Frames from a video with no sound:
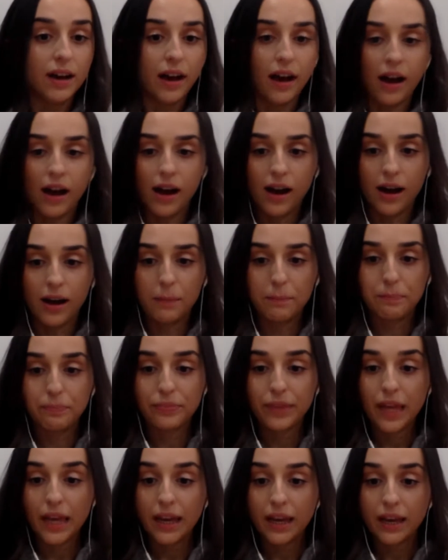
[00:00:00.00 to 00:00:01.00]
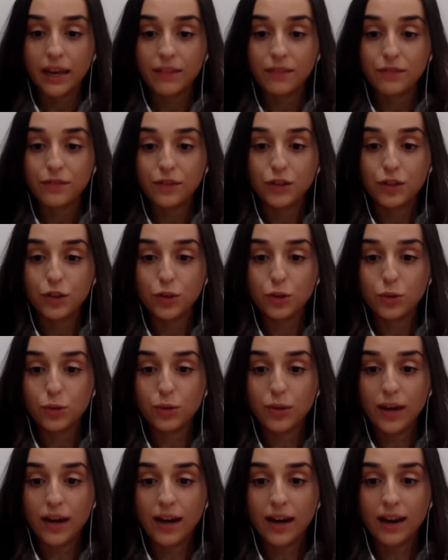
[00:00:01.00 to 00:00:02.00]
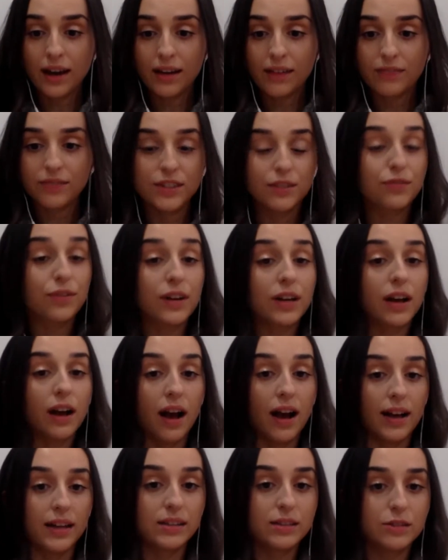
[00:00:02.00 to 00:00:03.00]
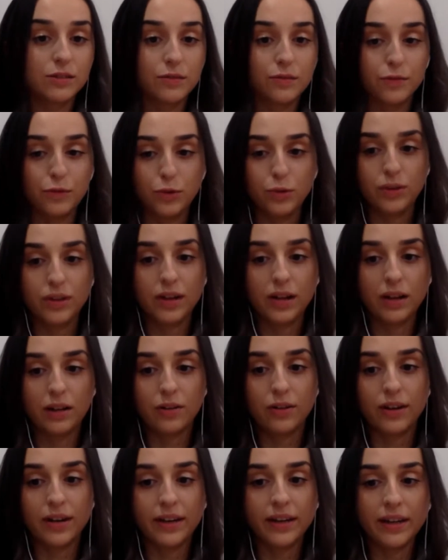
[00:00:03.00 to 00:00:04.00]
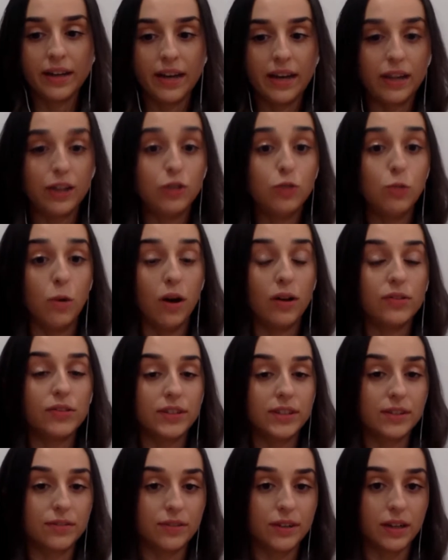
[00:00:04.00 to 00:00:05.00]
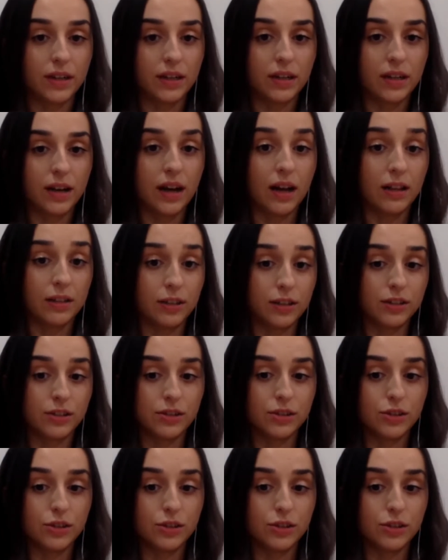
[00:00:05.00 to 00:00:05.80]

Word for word: Um, if you have different kinds of food coloring and you want the different colors